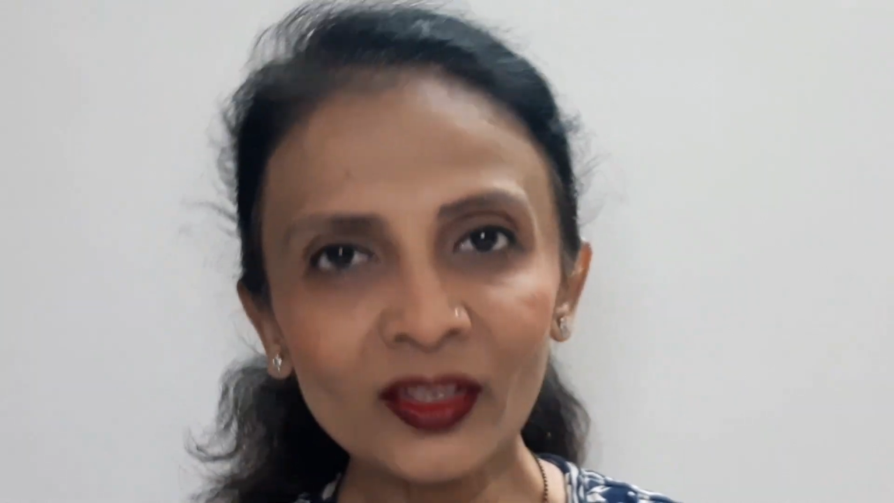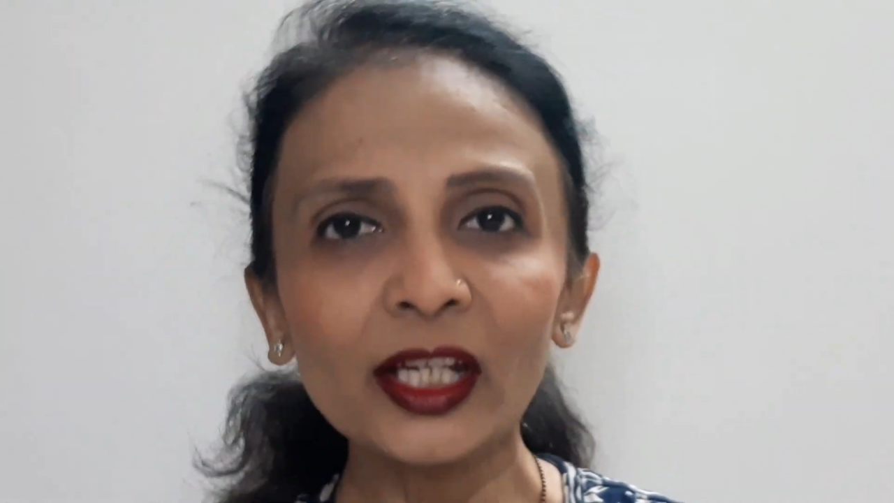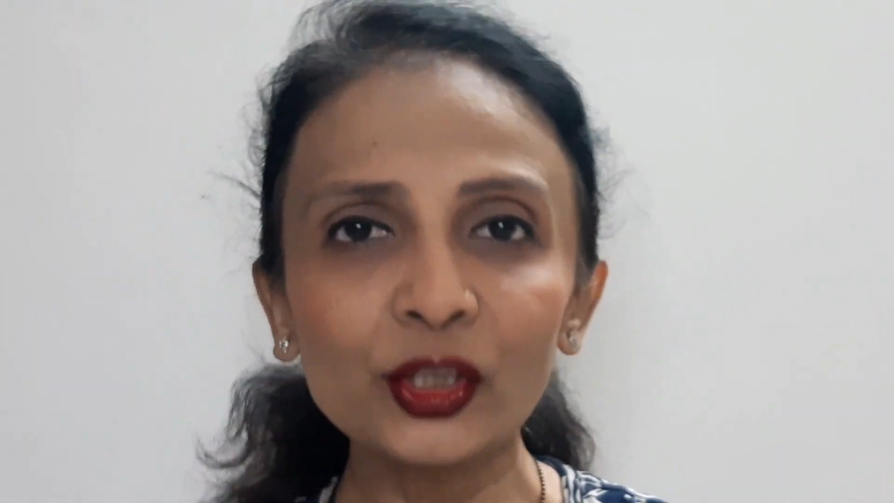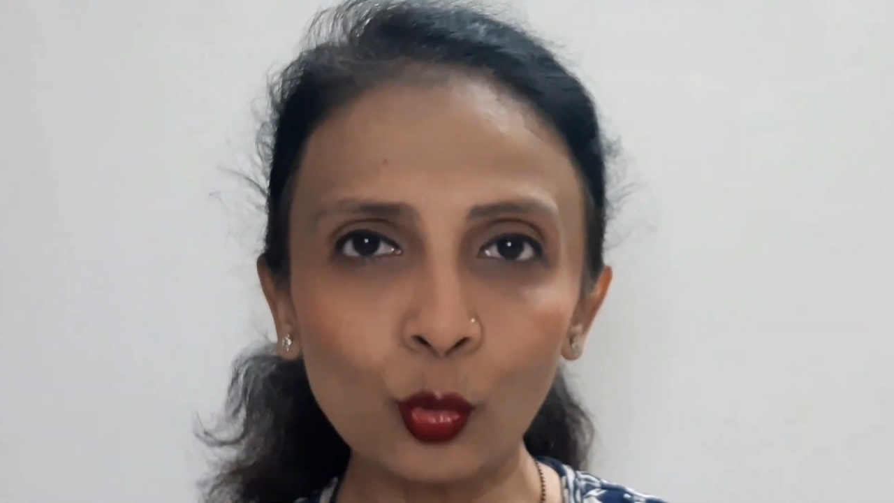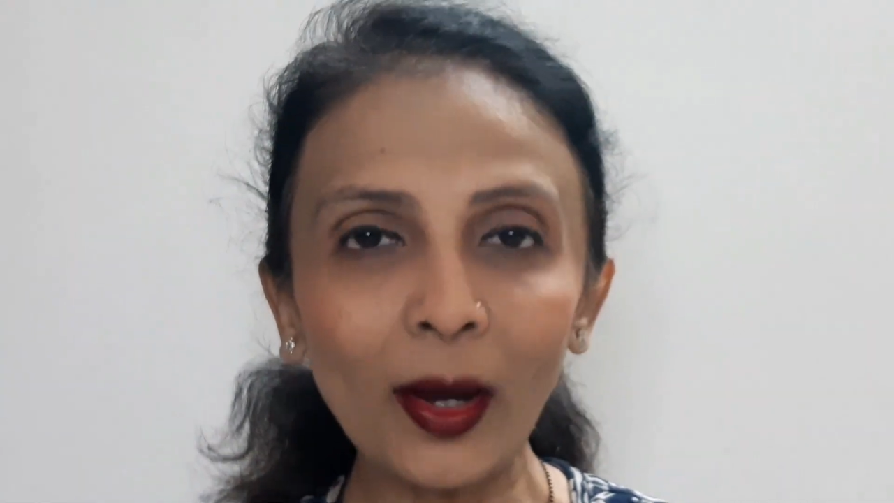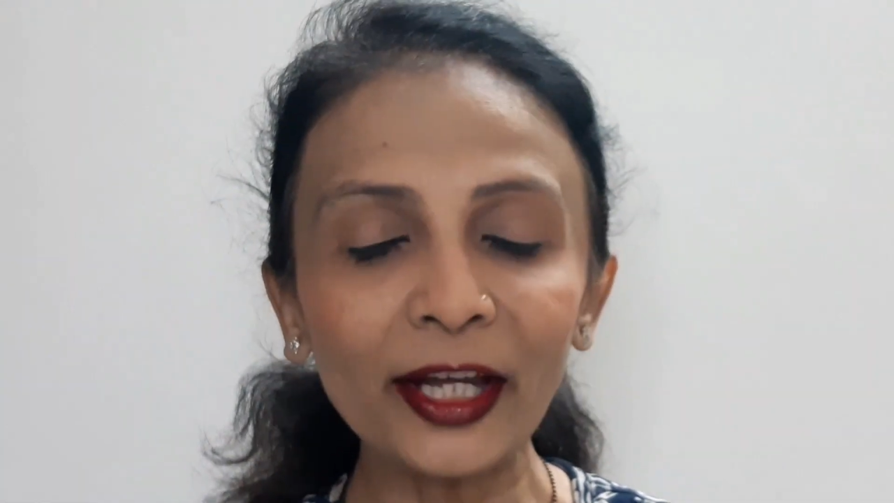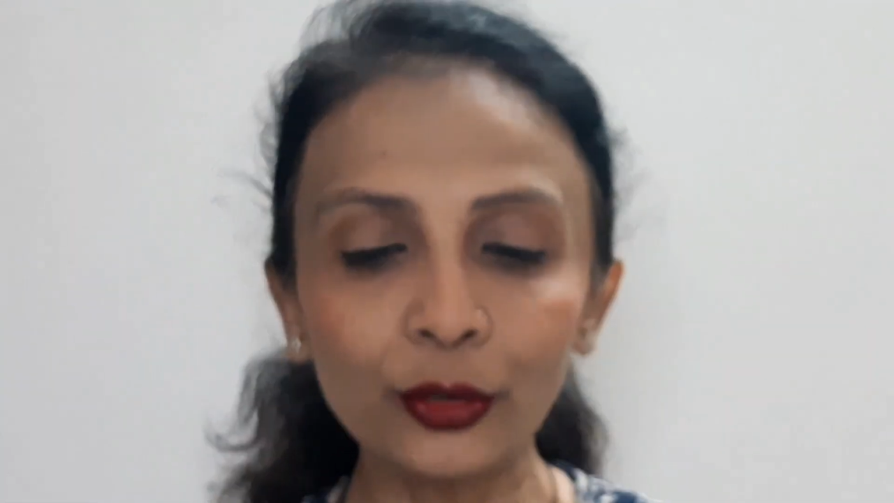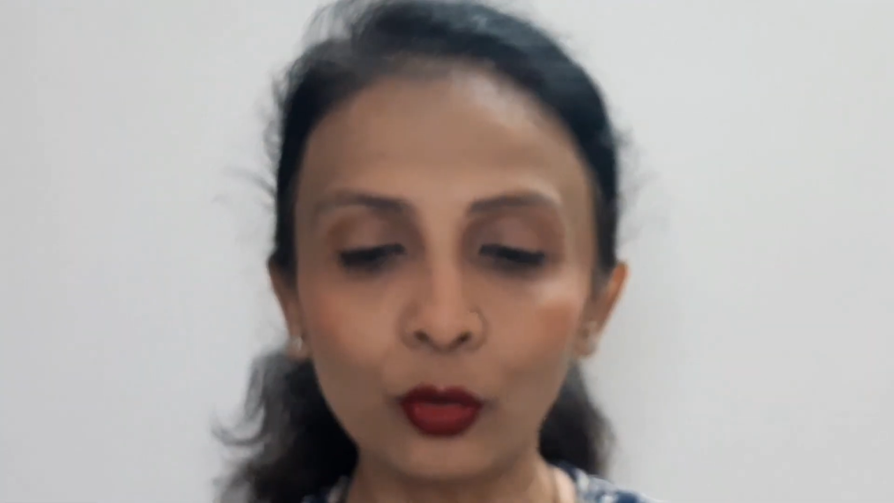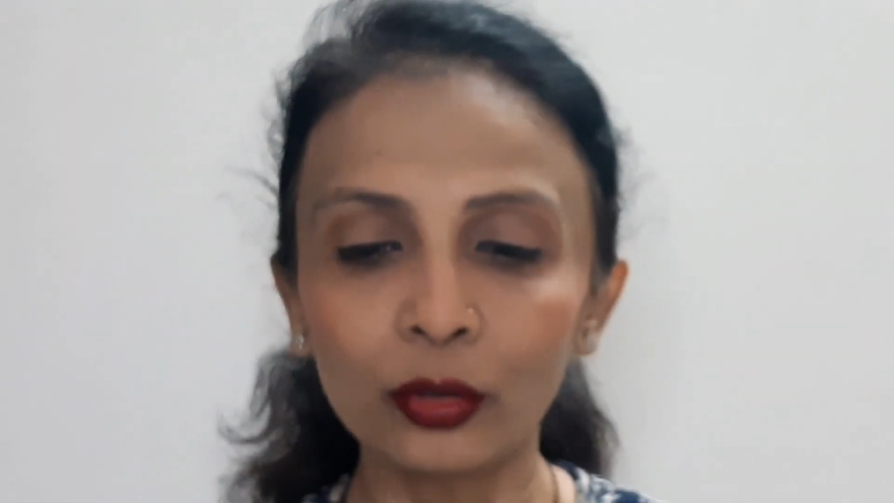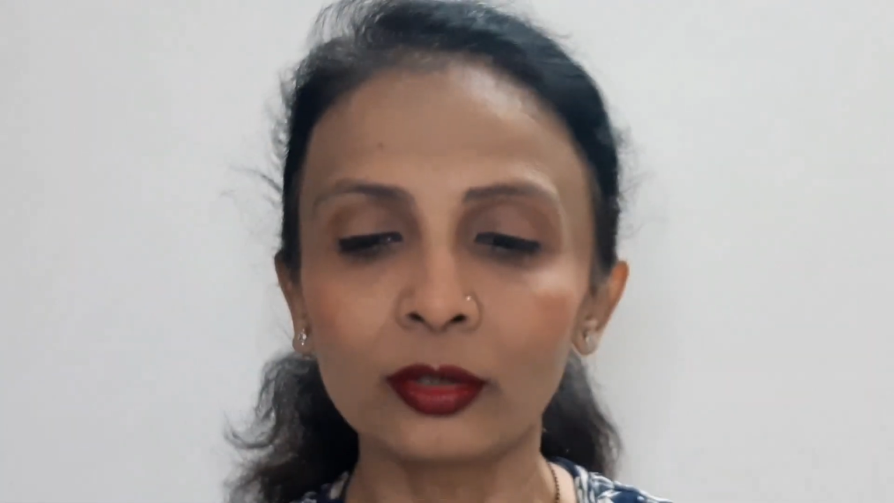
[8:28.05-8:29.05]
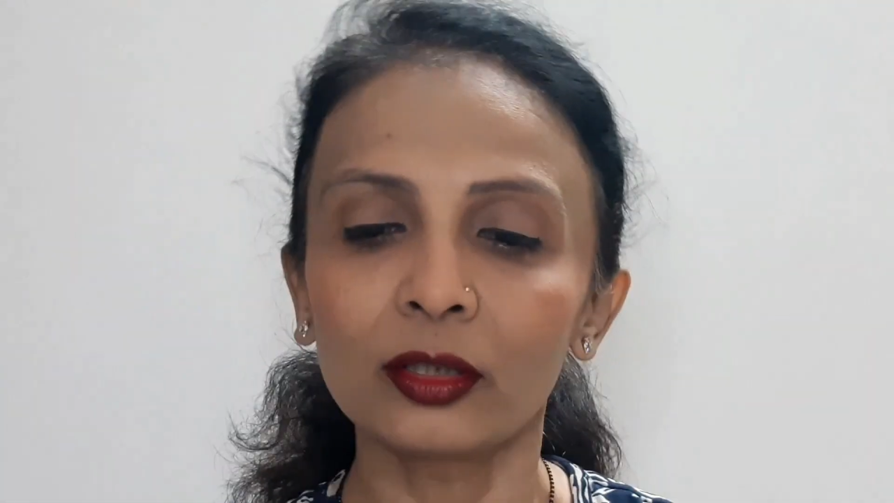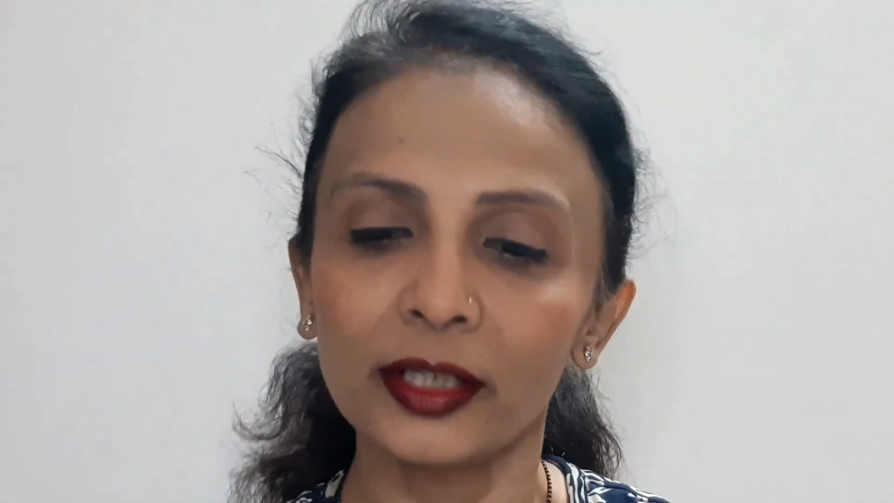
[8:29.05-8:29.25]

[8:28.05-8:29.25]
is quite good.